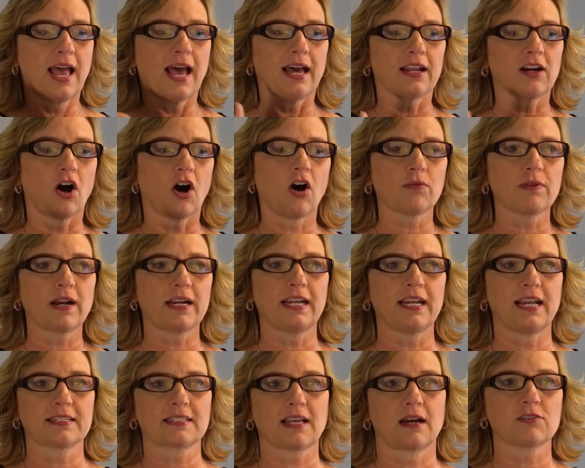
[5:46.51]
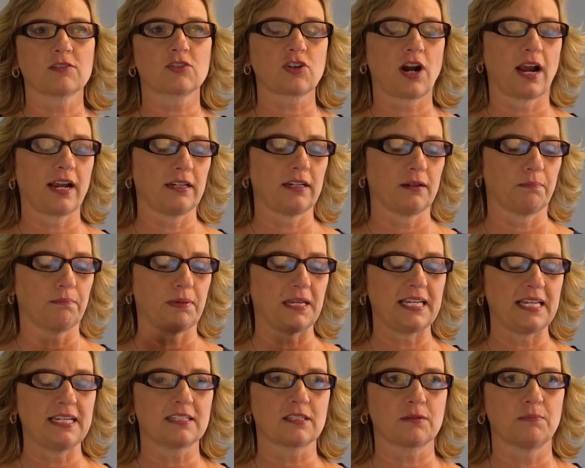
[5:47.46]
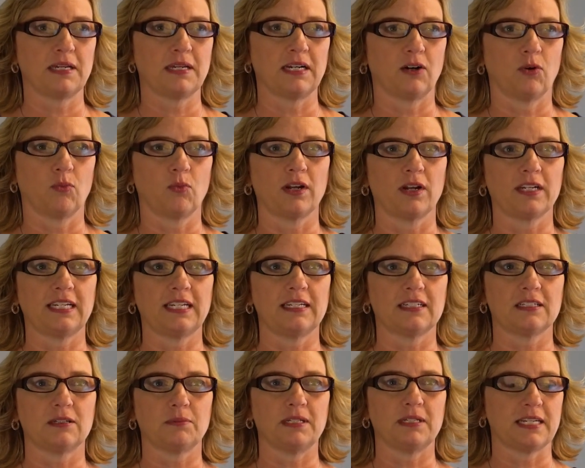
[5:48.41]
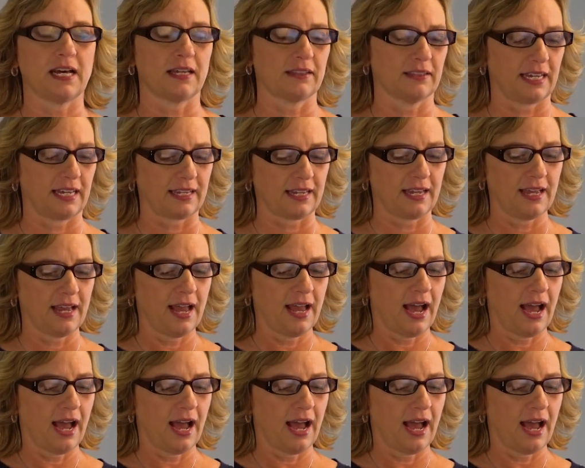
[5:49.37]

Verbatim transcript: And already, as I was trying to piecemeal what needed to be done, like